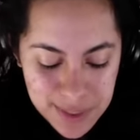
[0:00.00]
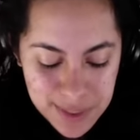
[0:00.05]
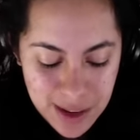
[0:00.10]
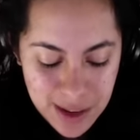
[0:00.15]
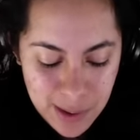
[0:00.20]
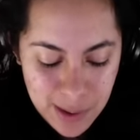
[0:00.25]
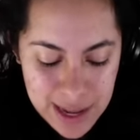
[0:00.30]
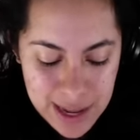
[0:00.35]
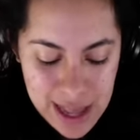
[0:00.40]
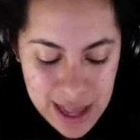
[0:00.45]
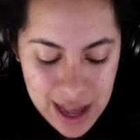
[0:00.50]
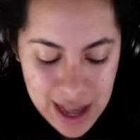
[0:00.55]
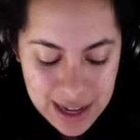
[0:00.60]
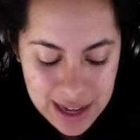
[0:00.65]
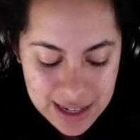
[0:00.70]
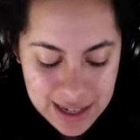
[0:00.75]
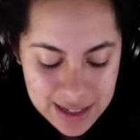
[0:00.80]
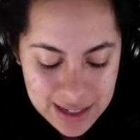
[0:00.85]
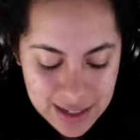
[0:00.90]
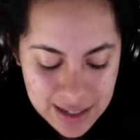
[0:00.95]
Oh
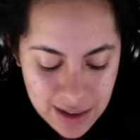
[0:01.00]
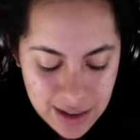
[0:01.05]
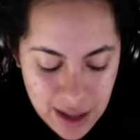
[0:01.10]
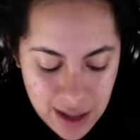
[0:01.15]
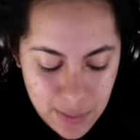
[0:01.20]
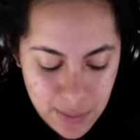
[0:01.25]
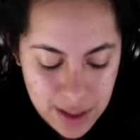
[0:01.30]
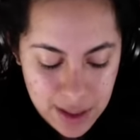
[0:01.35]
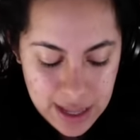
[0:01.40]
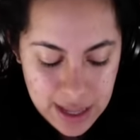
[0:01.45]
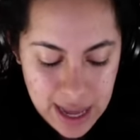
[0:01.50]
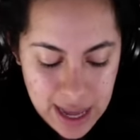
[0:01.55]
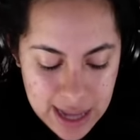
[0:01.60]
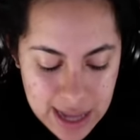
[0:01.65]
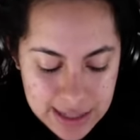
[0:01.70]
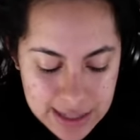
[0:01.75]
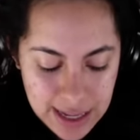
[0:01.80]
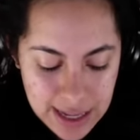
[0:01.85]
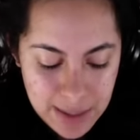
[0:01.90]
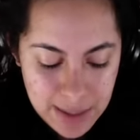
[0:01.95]
my gosh. Okay, well, he
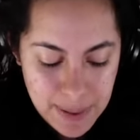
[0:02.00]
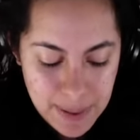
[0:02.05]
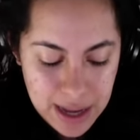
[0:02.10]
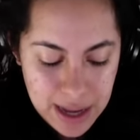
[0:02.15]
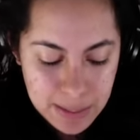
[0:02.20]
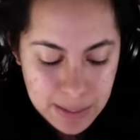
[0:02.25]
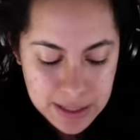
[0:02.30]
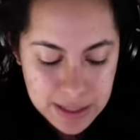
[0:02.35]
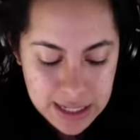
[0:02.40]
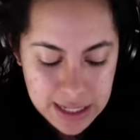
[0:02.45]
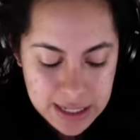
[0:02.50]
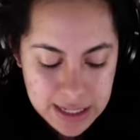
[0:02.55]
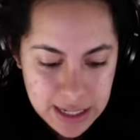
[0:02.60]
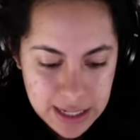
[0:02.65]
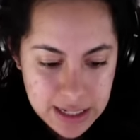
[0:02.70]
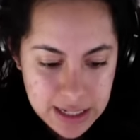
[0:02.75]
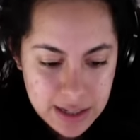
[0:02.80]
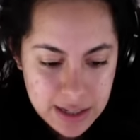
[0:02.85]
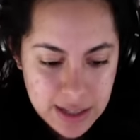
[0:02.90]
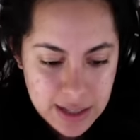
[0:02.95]
has like a pineapple
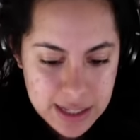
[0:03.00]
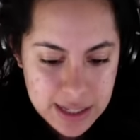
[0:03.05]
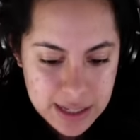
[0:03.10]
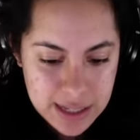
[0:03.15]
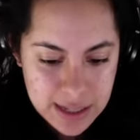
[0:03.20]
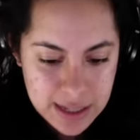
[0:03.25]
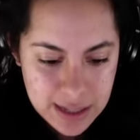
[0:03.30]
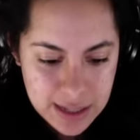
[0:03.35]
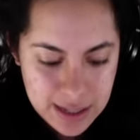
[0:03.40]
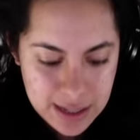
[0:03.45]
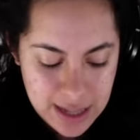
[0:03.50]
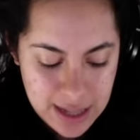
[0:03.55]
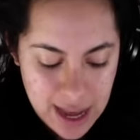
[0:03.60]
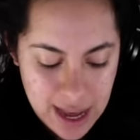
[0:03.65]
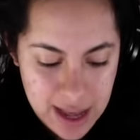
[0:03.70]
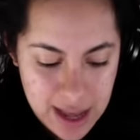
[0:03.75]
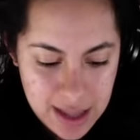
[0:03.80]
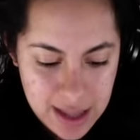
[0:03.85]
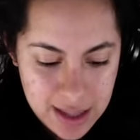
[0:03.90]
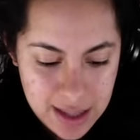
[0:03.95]
dancing, so let's,
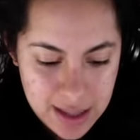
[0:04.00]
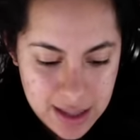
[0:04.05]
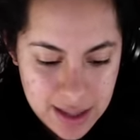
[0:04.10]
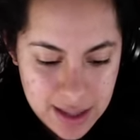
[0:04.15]
yeah.